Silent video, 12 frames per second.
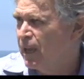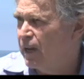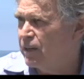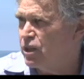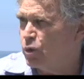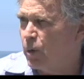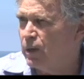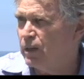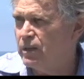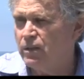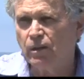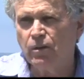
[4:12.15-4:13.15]
and it's
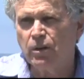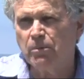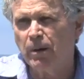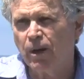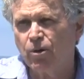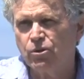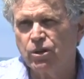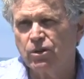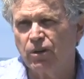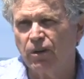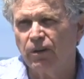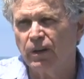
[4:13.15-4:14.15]
quickly diluted by ocean
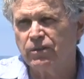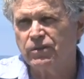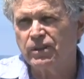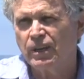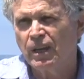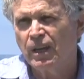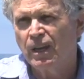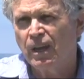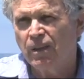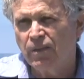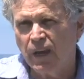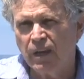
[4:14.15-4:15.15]
currents,
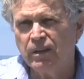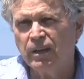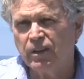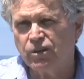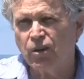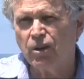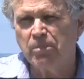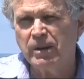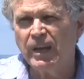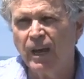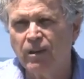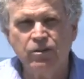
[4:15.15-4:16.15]
then it's going to be
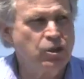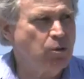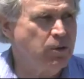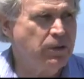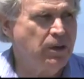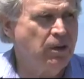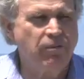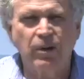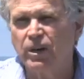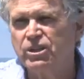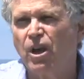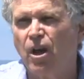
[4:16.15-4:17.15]
down to within a
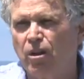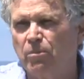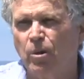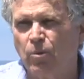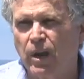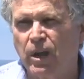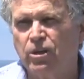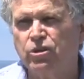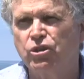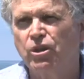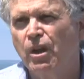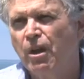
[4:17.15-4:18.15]
very tolerable
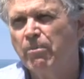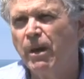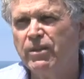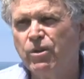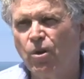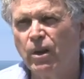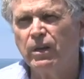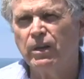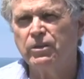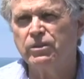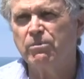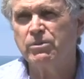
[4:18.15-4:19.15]
range by the
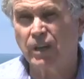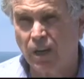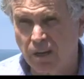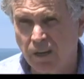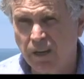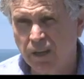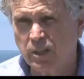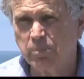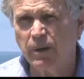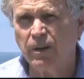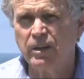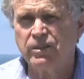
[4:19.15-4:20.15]
organisms that
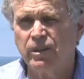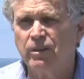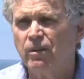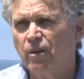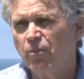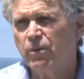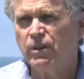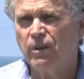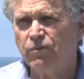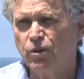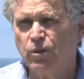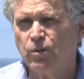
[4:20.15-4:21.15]
experience it within a
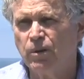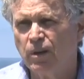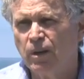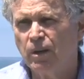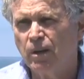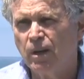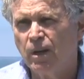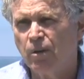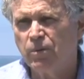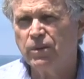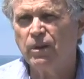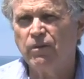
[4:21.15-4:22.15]
few,
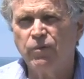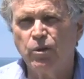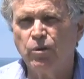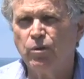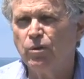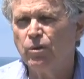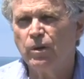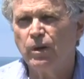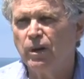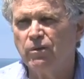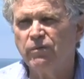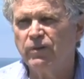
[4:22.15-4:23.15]
within a few uh,
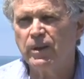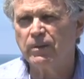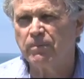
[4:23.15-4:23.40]
hundred feet.